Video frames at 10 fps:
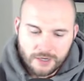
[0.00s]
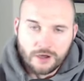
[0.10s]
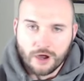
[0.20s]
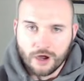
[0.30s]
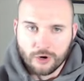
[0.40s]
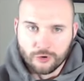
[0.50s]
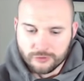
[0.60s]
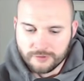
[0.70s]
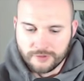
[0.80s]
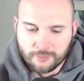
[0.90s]

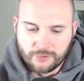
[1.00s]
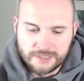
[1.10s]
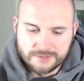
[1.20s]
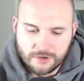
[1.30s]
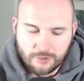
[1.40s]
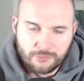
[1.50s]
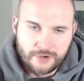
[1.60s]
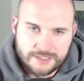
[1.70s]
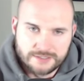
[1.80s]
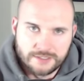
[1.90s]
oh, you know, press O,
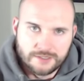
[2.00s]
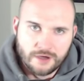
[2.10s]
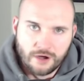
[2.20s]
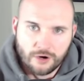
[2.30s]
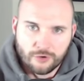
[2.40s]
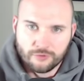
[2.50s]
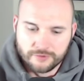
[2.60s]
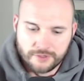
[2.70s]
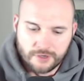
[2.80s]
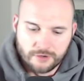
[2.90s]
press D, oh,
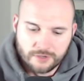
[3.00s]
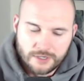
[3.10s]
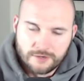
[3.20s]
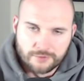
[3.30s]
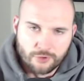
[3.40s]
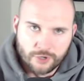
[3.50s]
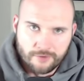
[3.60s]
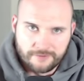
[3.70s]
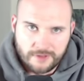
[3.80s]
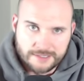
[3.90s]
you know, program
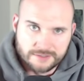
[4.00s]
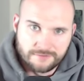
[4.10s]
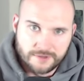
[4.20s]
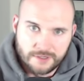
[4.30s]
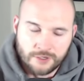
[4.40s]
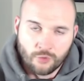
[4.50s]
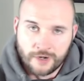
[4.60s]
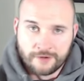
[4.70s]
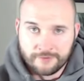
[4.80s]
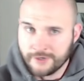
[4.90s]
philosophy, you know,
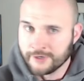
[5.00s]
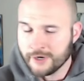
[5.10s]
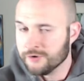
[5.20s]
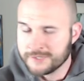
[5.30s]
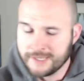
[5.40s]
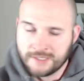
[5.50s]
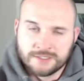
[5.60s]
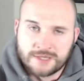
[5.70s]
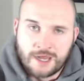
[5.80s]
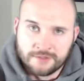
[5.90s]
whatever your note-taking
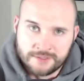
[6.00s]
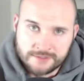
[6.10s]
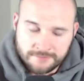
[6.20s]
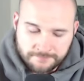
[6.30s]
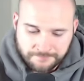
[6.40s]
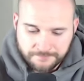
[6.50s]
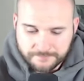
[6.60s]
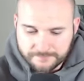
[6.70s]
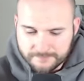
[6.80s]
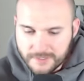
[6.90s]
style is,
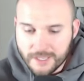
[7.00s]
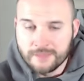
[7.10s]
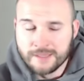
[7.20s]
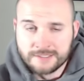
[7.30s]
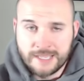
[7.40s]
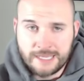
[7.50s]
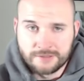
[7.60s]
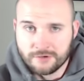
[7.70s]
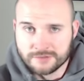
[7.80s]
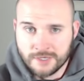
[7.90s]
and then take
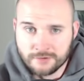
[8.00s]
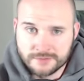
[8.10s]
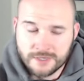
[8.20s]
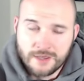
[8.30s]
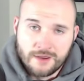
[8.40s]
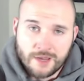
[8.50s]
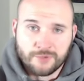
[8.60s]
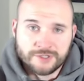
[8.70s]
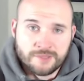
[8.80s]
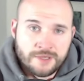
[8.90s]
those notes and
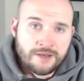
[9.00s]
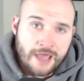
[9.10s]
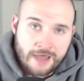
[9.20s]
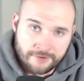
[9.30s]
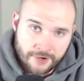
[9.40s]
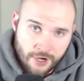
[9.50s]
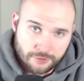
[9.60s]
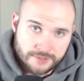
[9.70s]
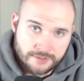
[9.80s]
put them into Evernote